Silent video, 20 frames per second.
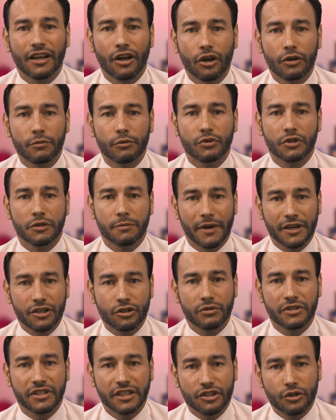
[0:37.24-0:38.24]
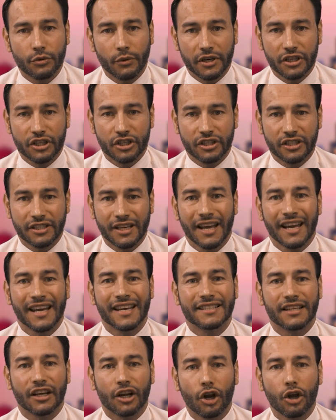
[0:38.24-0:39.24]
Global Special Situations
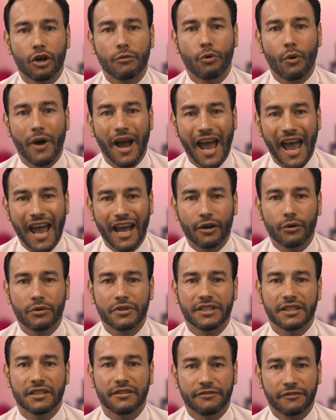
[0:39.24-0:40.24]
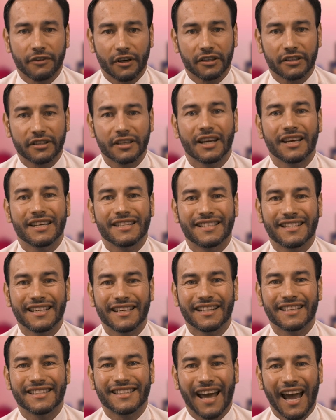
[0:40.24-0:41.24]
is a global equity fund
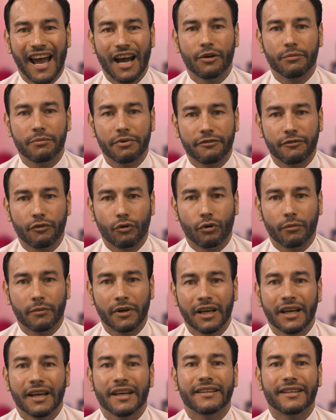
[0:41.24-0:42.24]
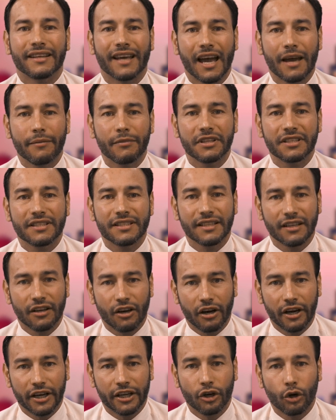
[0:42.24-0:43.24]
seeking to outperform the
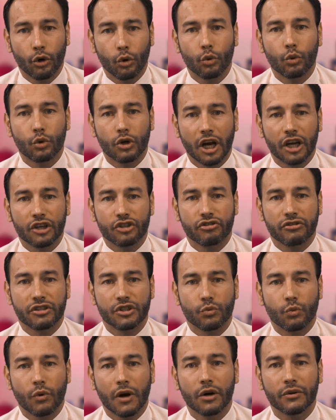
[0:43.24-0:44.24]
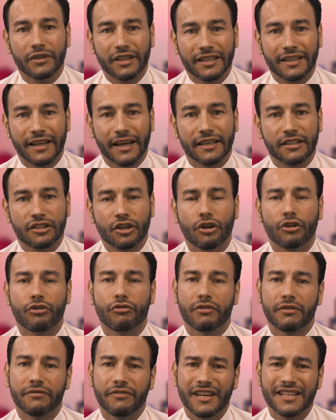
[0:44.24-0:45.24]
MSCI All Countries World Index
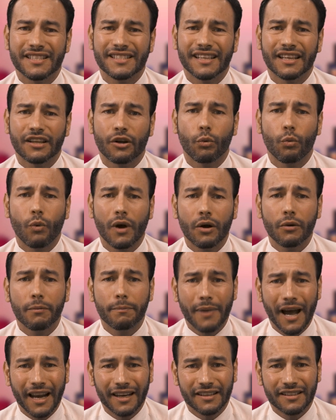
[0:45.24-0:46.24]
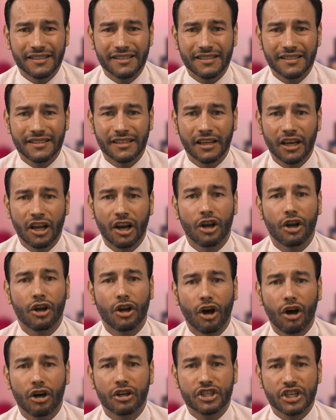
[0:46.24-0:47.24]
through investing in a well-balanced
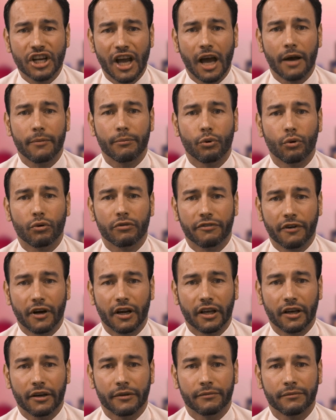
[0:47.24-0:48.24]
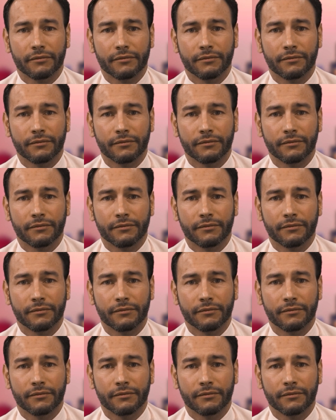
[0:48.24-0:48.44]
large cap portfolio.